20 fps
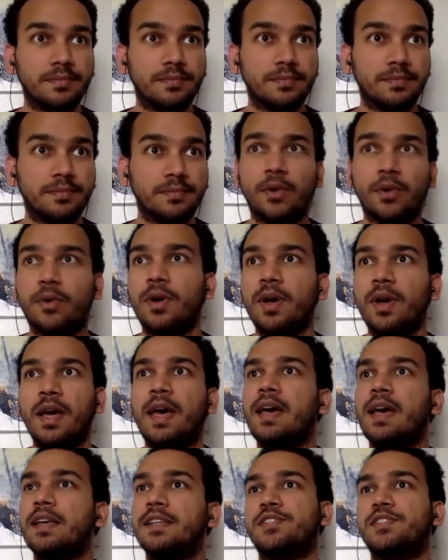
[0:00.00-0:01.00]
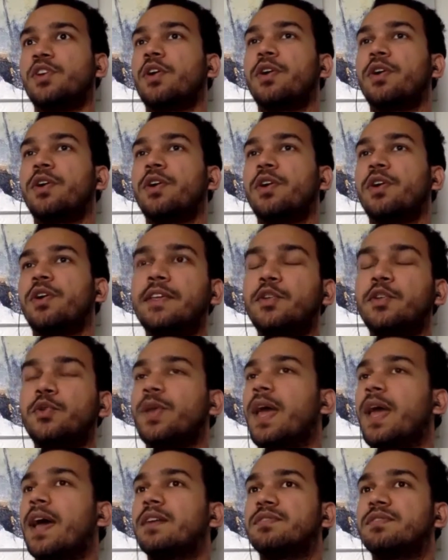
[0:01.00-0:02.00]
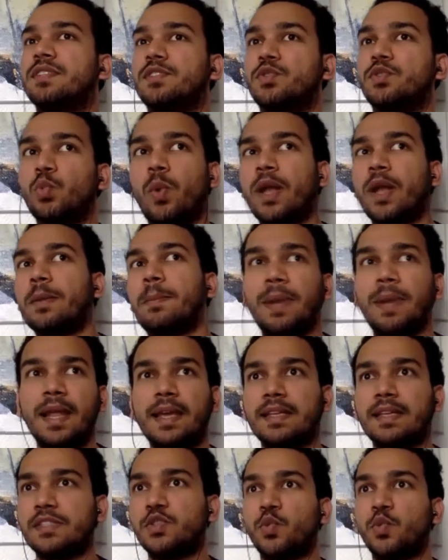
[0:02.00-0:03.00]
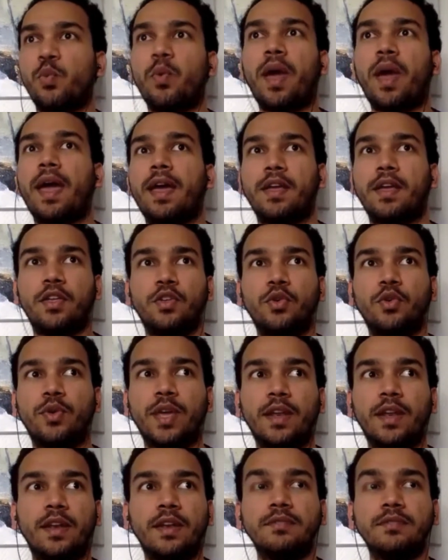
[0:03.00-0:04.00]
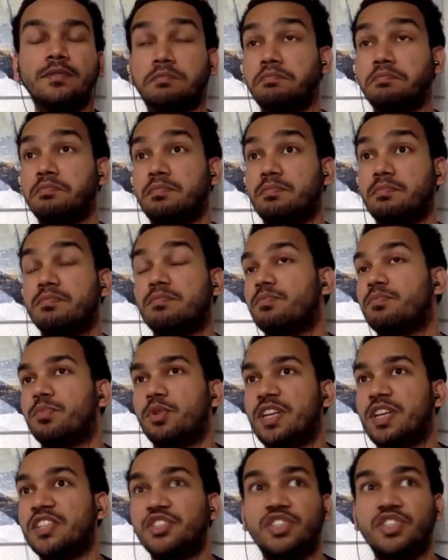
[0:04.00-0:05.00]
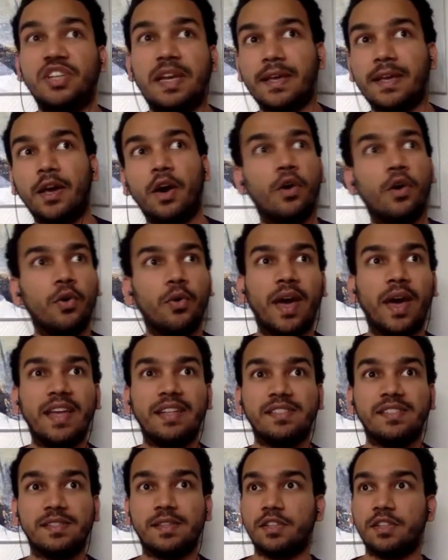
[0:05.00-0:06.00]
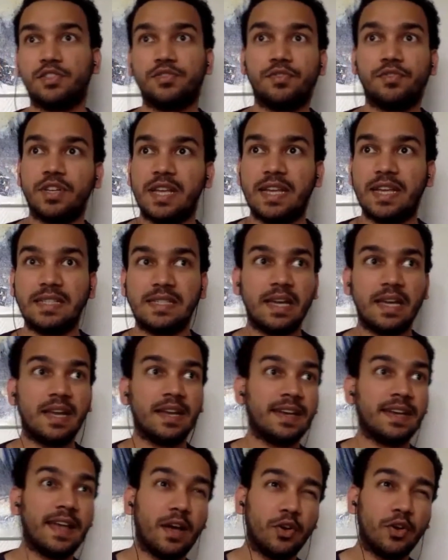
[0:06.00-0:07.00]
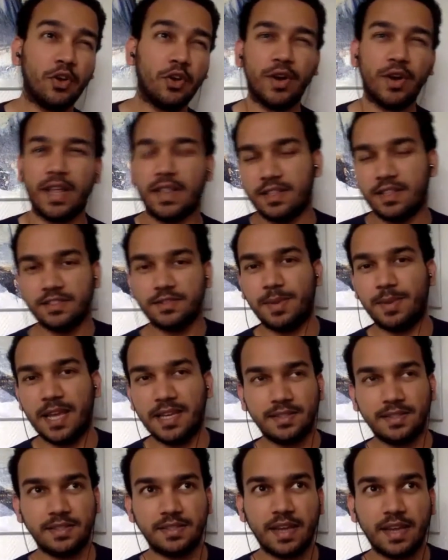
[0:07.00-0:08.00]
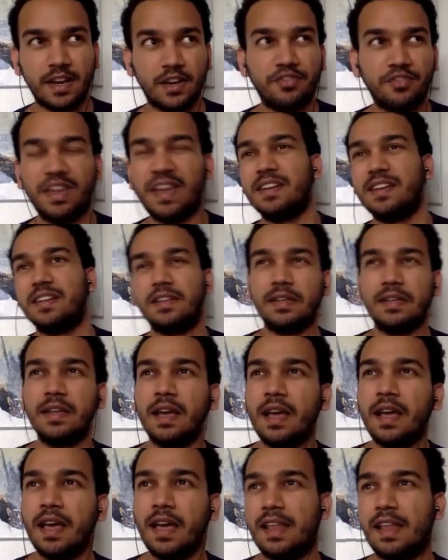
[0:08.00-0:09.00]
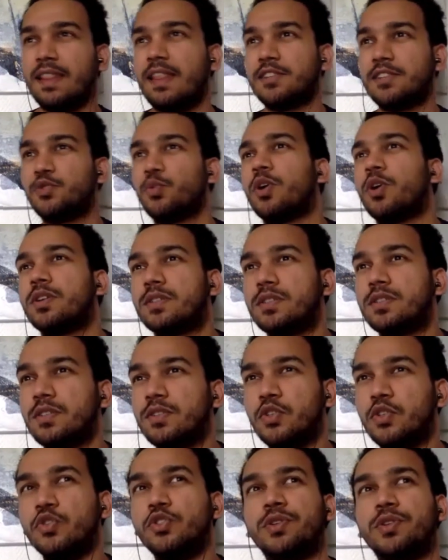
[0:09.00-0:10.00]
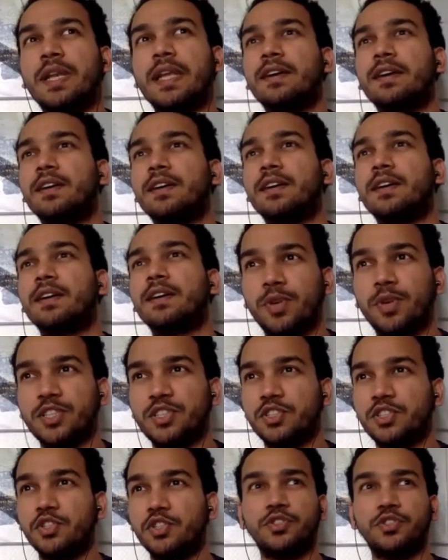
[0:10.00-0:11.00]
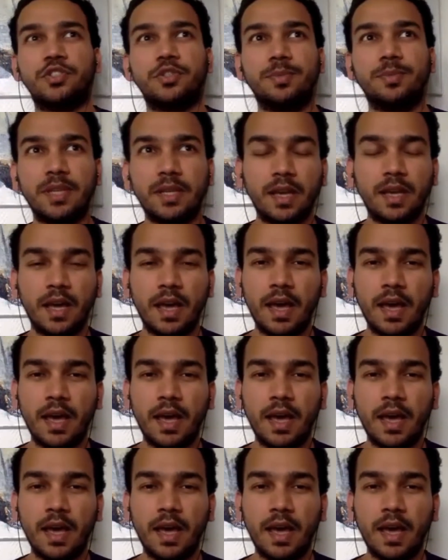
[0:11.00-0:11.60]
So historically, you would have this one place where you can potentially go and search for data and download. And this place is kind of hidden. And that's what usually Earth observation used to be.